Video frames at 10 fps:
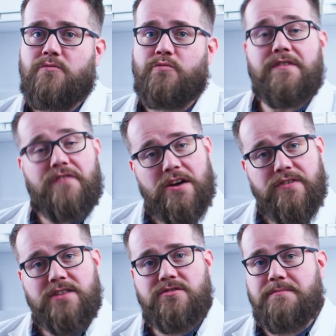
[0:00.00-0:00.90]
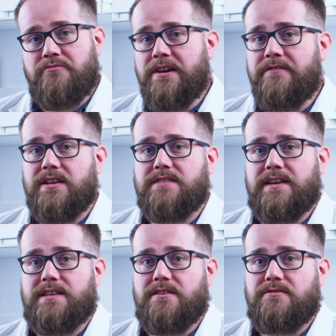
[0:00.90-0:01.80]
Referring to the previous
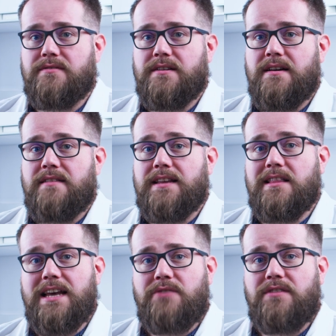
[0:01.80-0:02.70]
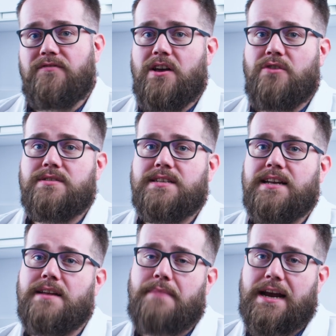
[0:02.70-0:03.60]
video, the liquid flows in
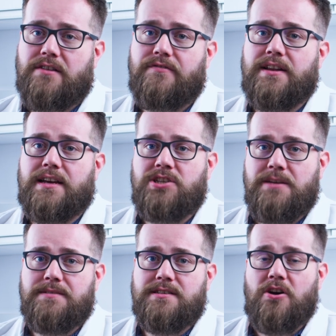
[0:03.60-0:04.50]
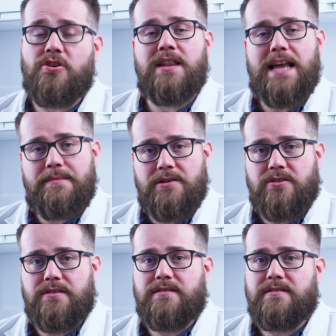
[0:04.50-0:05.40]
the microfluidic chips are
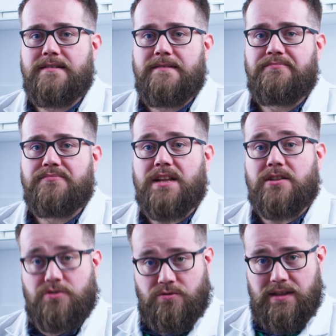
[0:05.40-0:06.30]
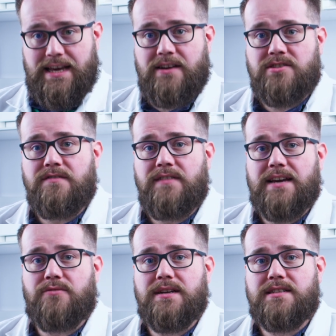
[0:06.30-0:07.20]
laminar. The two layers of
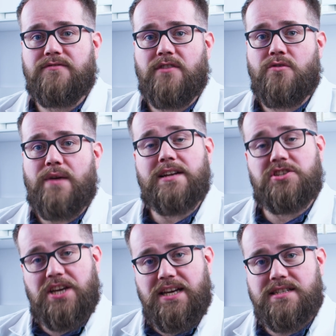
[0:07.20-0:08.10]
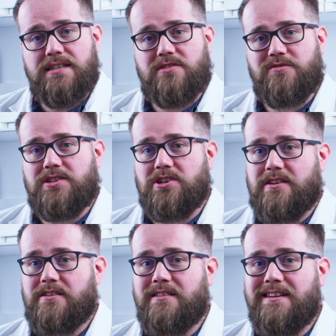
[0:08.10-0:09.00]
liquids flow adjacent to each
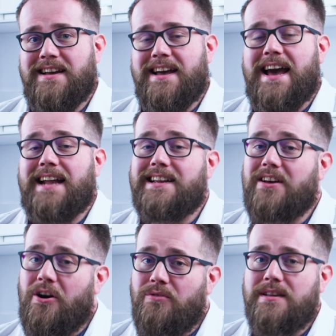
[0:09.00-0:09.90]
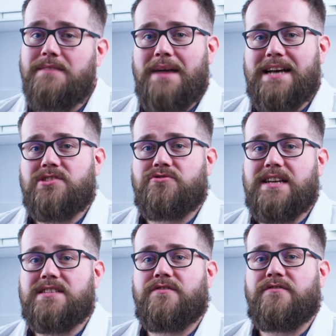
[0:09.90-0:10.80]
other, and the only mass
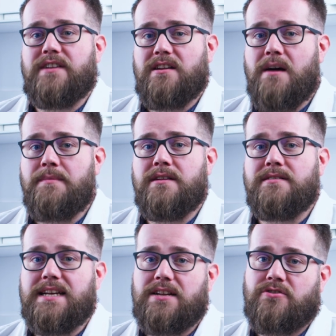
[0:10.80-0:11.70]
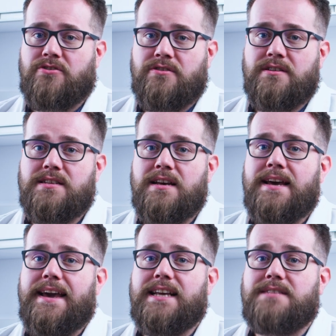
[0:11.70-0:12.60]
transfer phenomenon that occurs
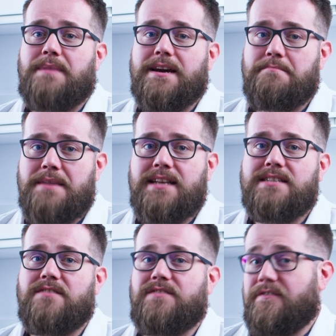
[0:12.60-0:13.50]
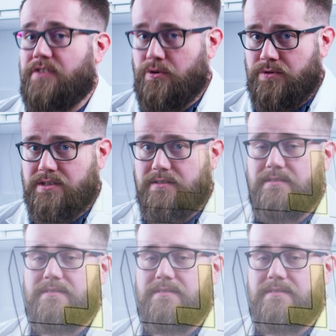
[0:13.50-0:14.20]
is by means of diffusion.